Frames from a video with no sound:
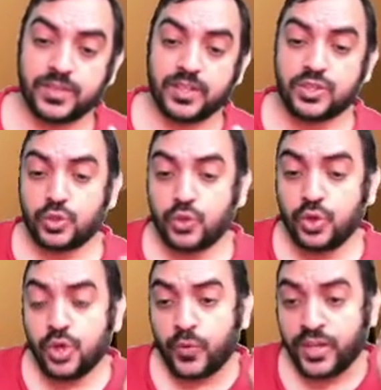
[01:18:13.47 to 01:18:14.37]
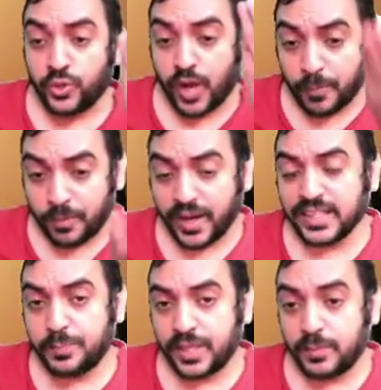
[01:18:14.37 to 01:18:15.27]
So when you apply
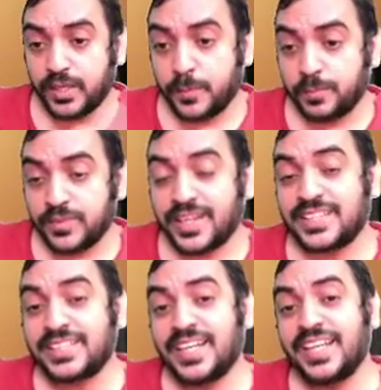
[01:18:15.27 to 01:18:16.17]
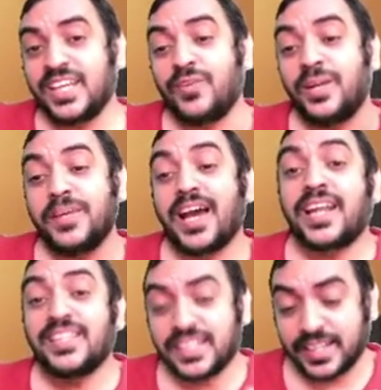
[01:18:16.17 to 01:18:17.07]
the premium, the resulting will be
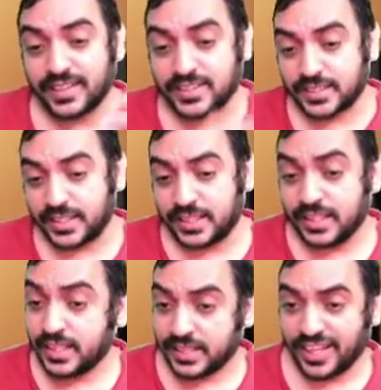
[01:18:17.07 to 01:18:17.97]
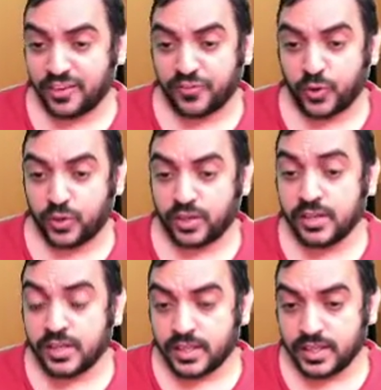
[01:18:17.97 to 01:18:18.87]
another currency. Therefore,
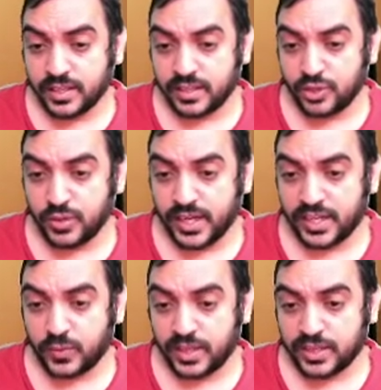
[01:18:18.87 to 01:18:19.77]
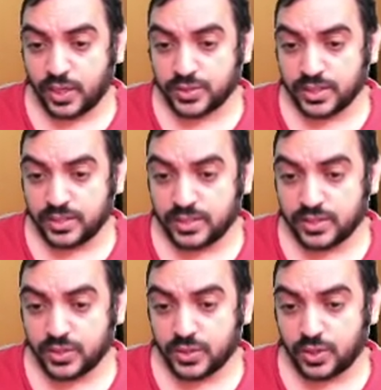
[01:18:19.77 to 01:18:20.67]
here you get
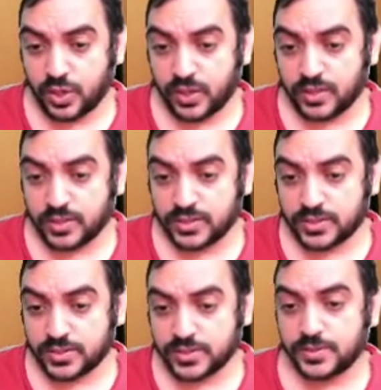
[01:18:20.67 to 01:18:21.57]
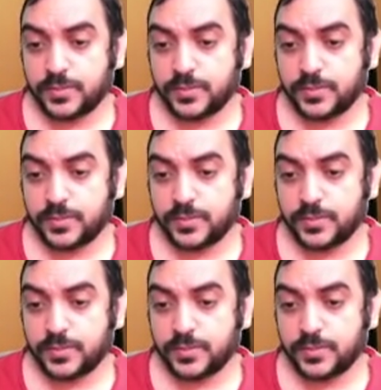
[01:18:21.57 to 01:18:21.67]
$12,000.